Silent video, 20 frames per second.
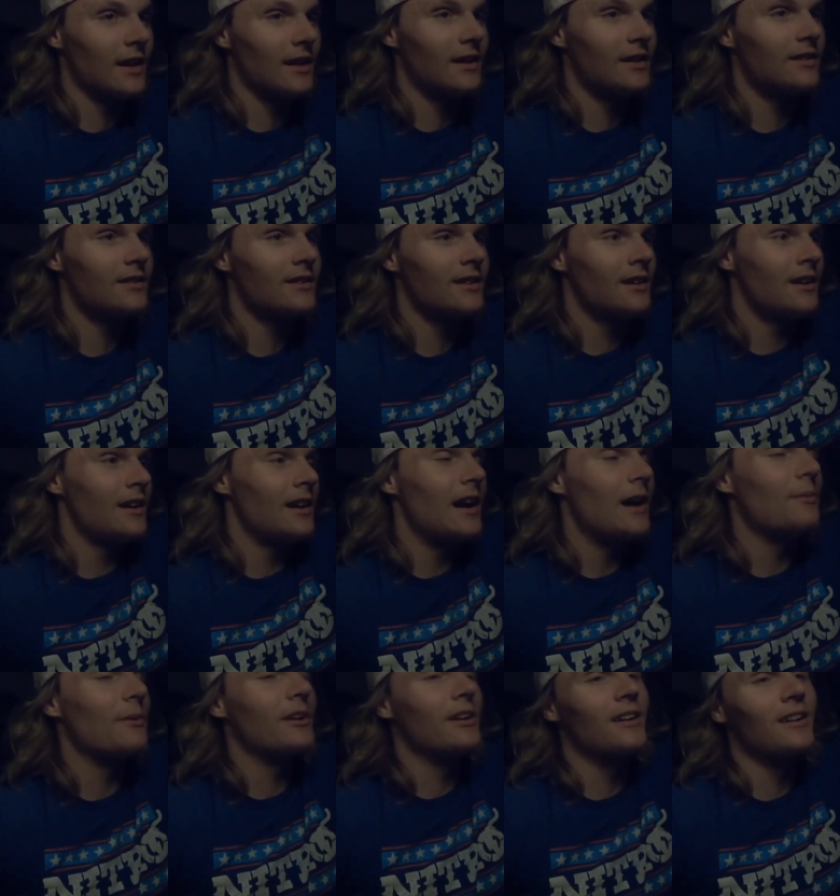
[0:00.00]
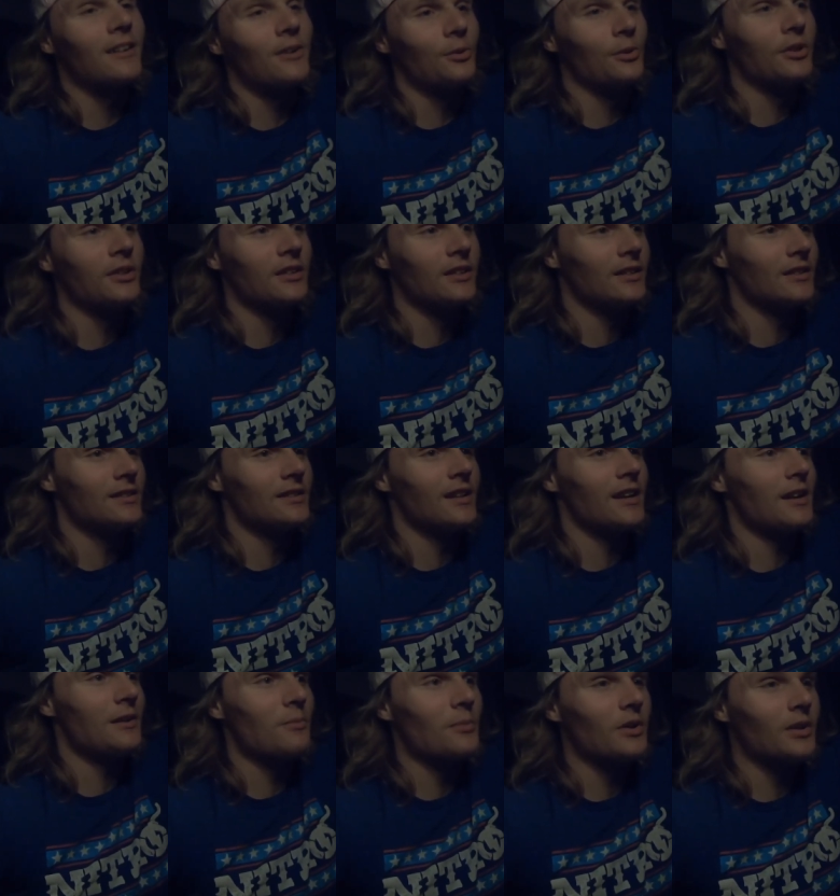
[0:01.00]
day. I mean, not a really good
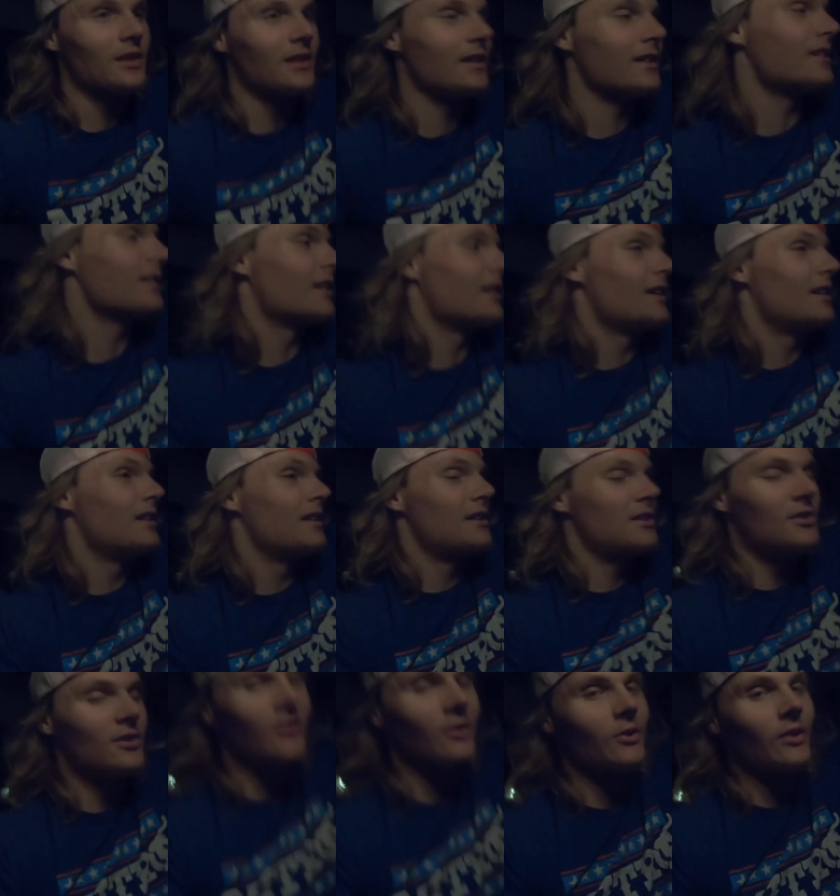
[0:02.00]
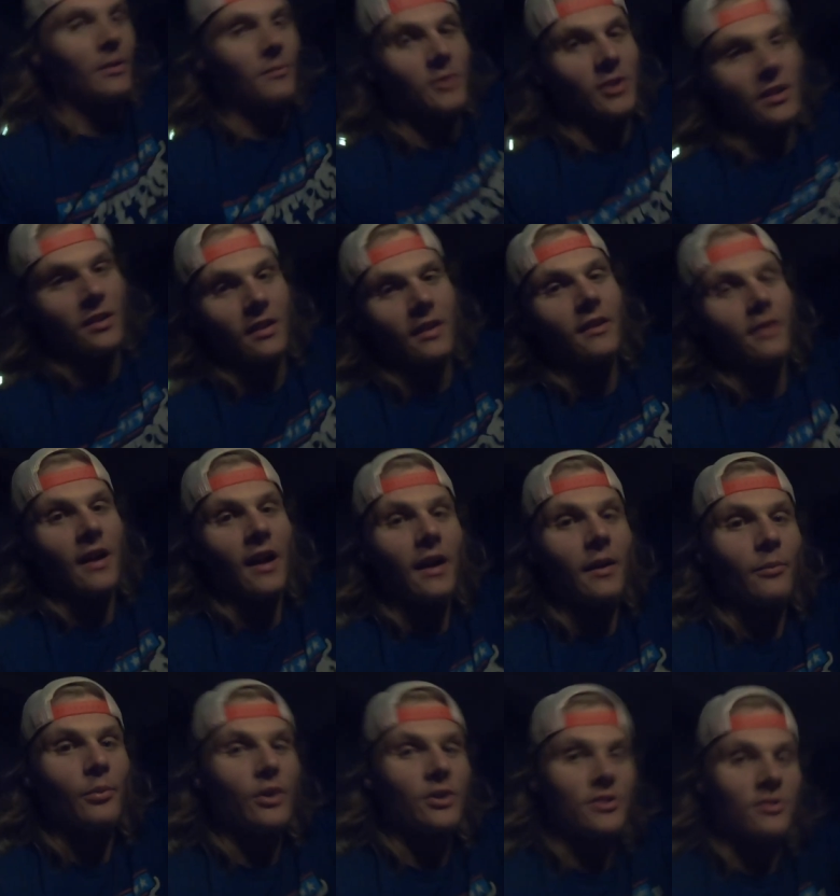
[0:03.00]
day, but like, you get what I mean? At high
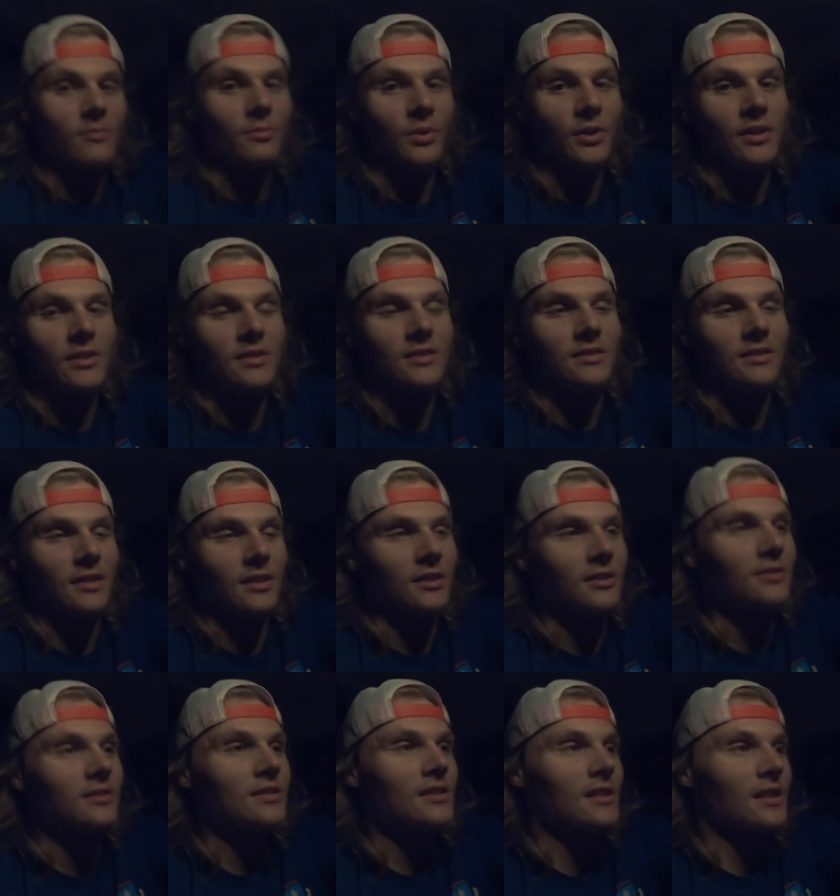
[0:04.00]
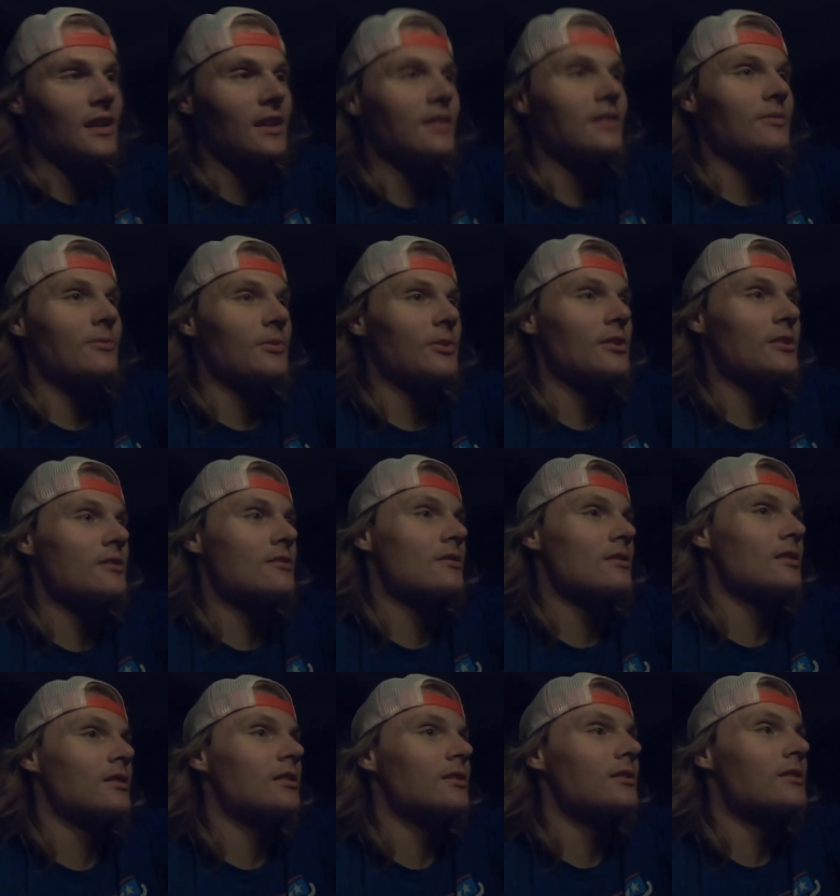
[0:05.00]
pressured places, like you'll take any fish.
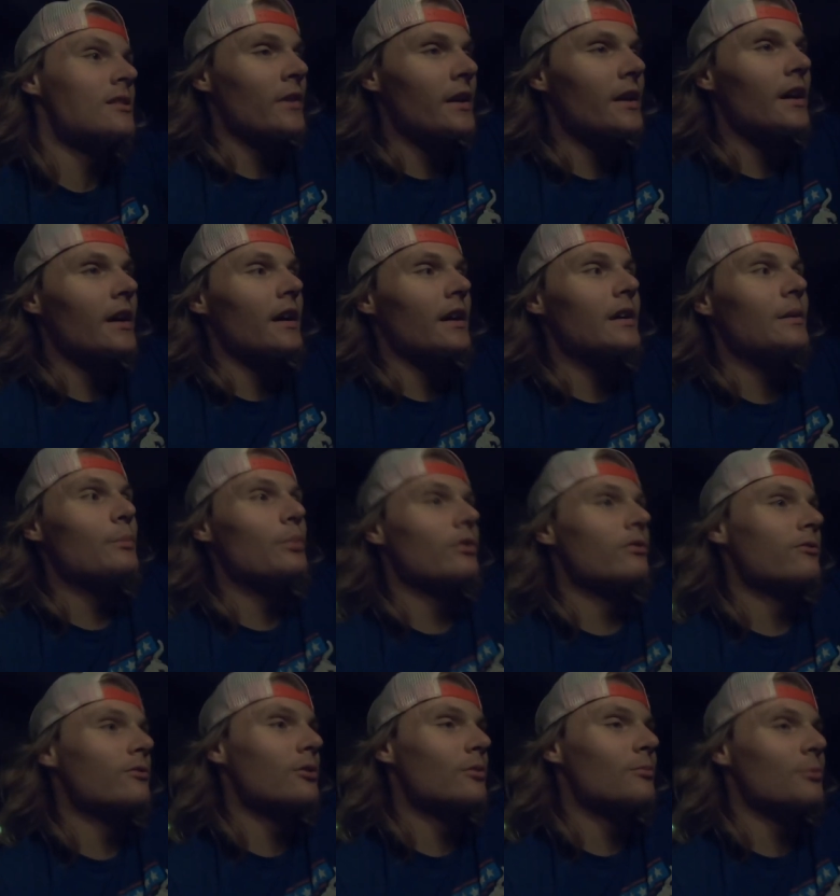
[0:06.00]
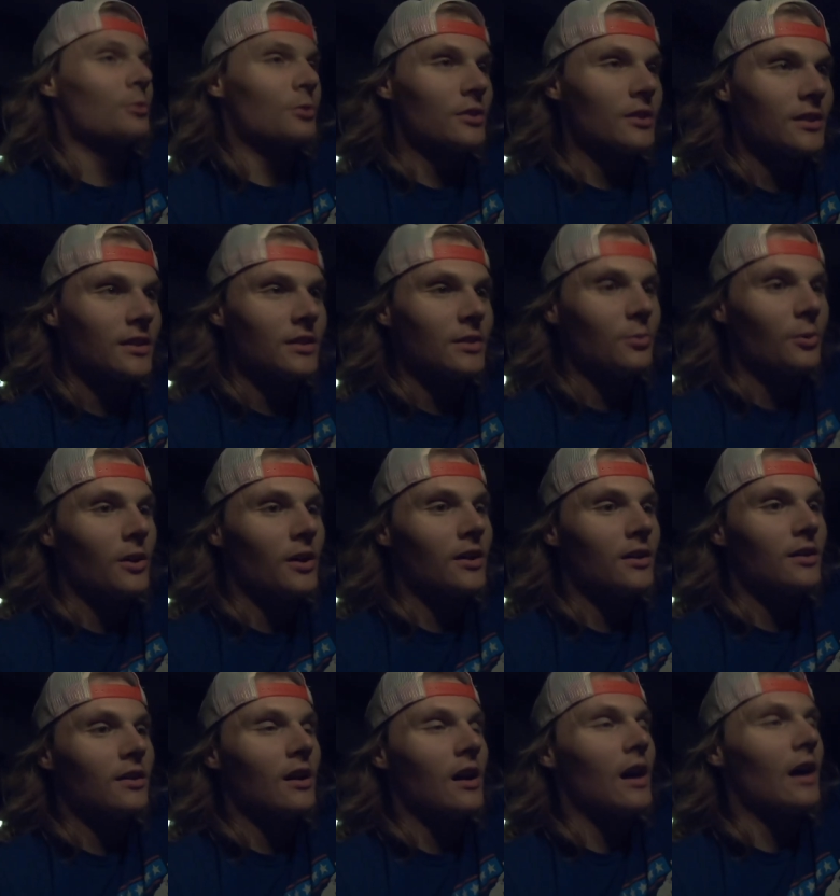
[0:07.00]
So yeah, it performed really
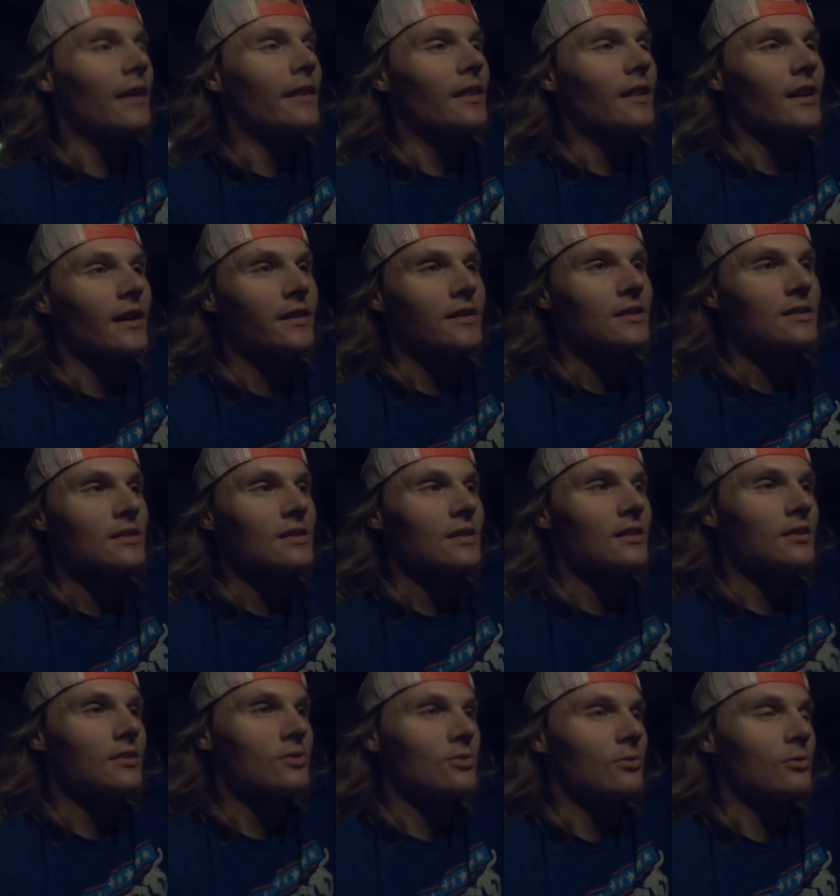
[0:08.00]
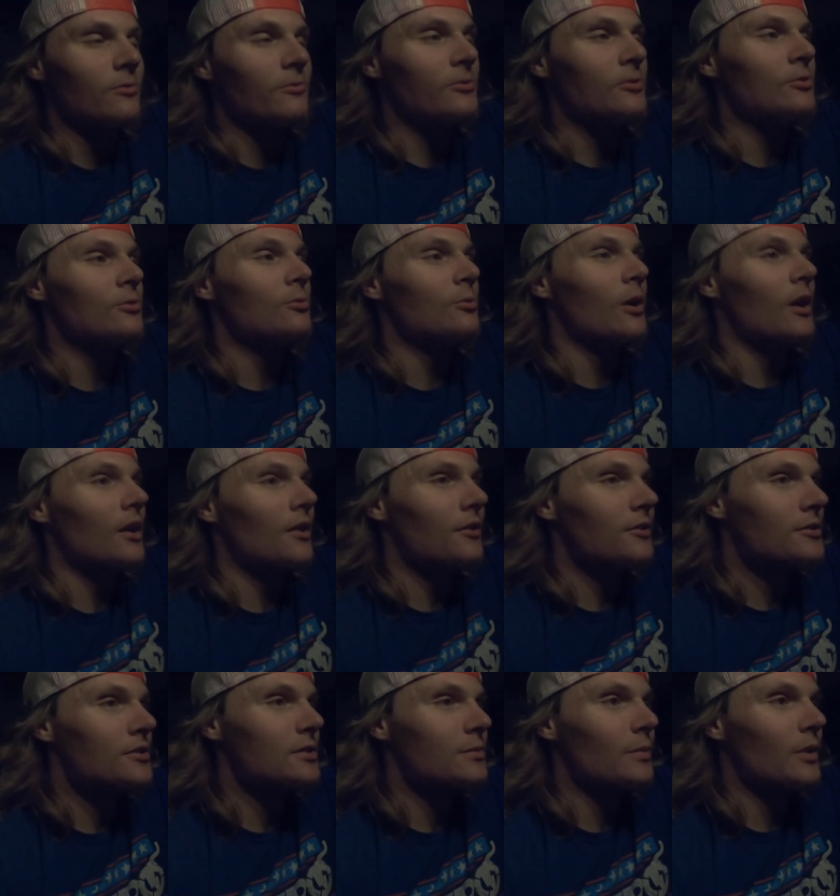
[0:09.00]
well. I'd like to take it to a few
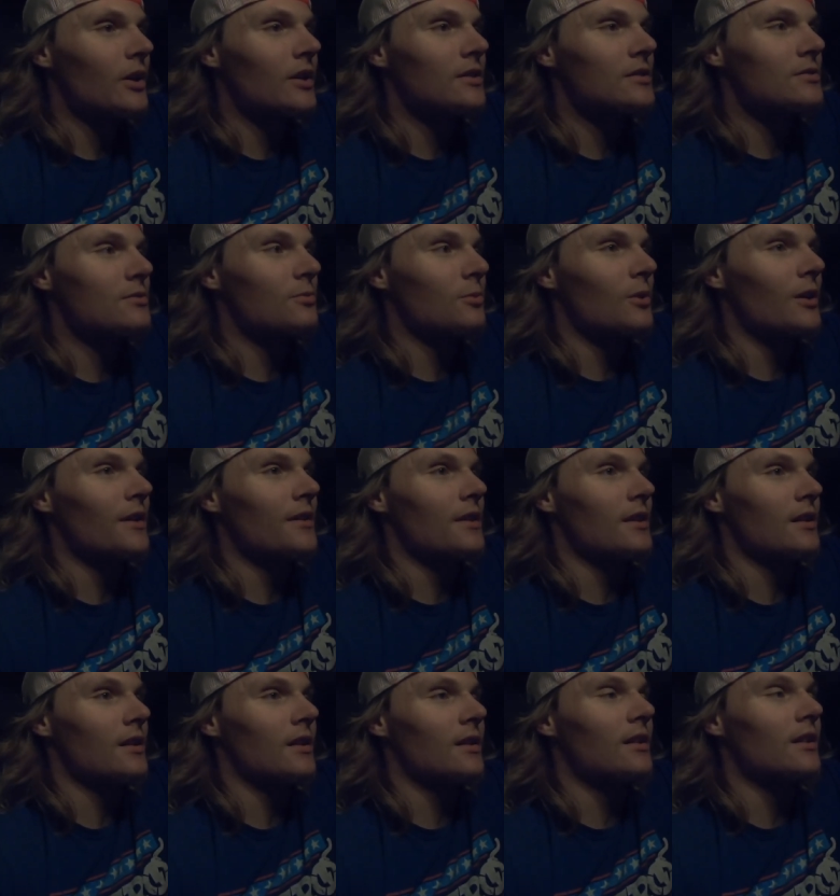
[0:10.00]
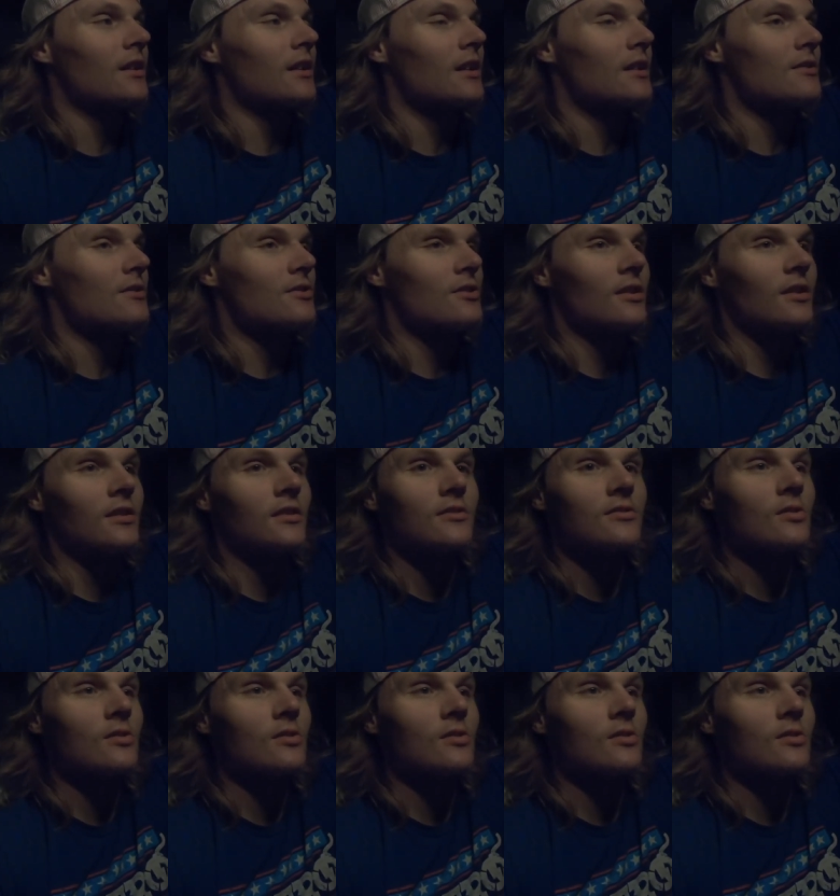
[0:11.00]
other spots where I think I could catch like